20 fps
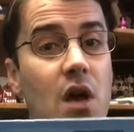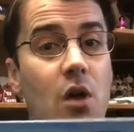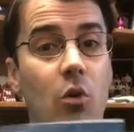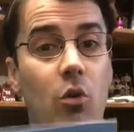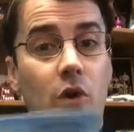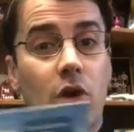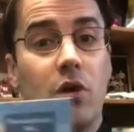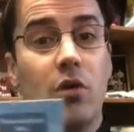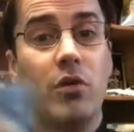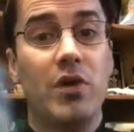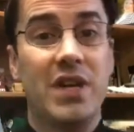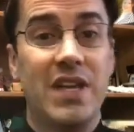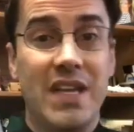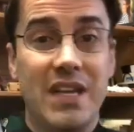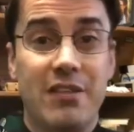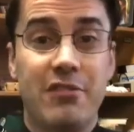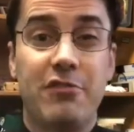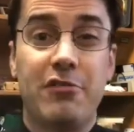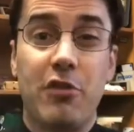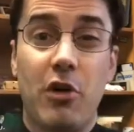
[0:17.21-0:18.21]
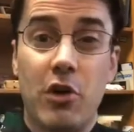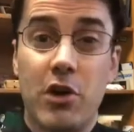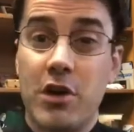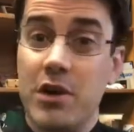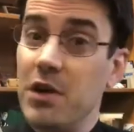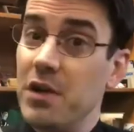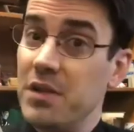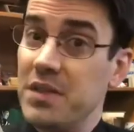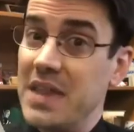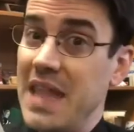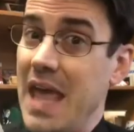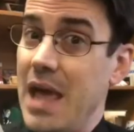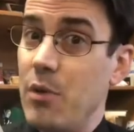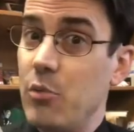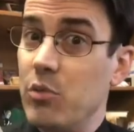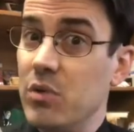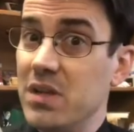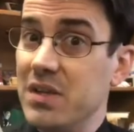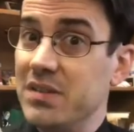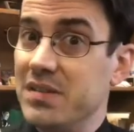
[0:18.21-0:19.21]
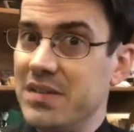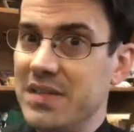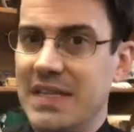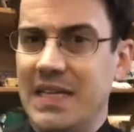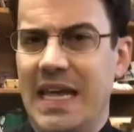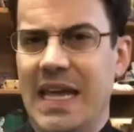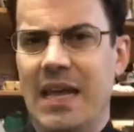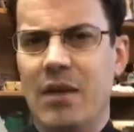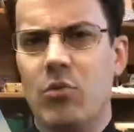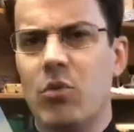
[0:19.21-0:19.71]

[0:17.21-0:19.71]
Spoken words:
we're going to get started on that one today.